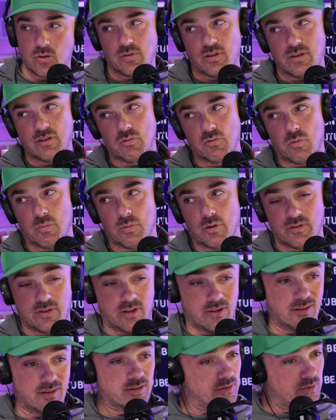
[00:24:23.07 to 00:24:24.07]
these rumors,
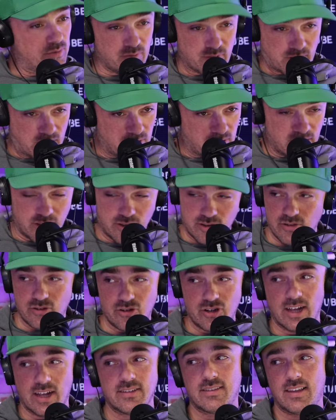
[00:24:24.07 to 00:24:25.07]
and there's a very good
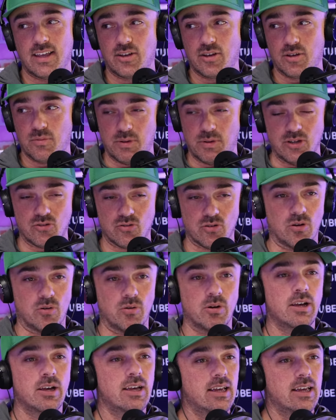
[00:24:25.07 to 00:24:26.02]
chance they could be true,